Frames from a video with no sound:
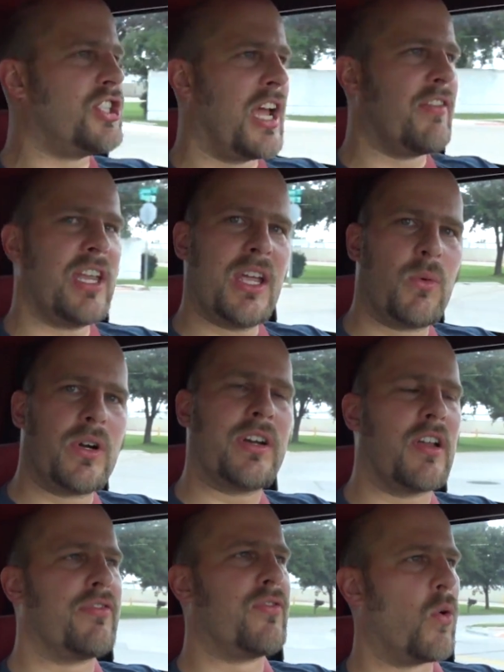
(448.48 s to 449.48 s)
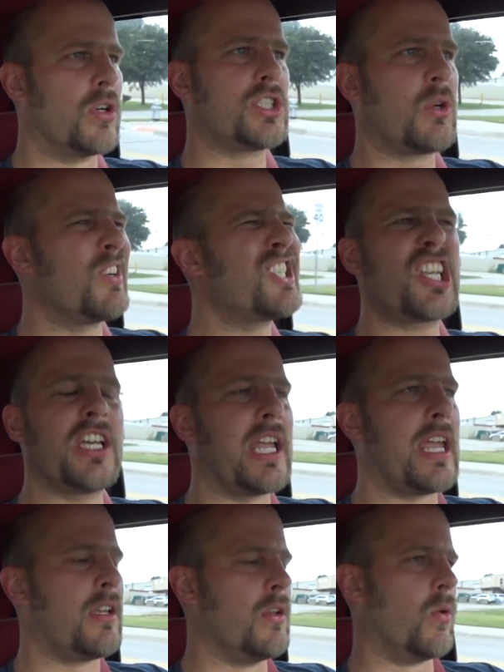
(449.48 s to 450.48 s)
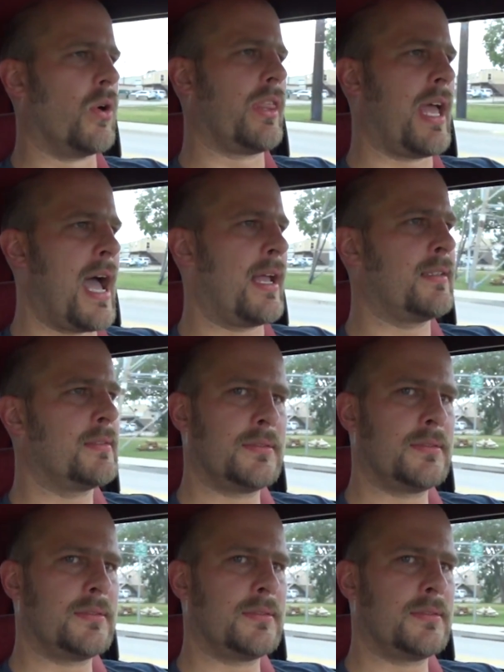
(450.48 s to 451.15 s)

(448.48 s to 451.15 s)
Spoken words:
Chevy and we're in a Ford, so we're just gonna ignore that.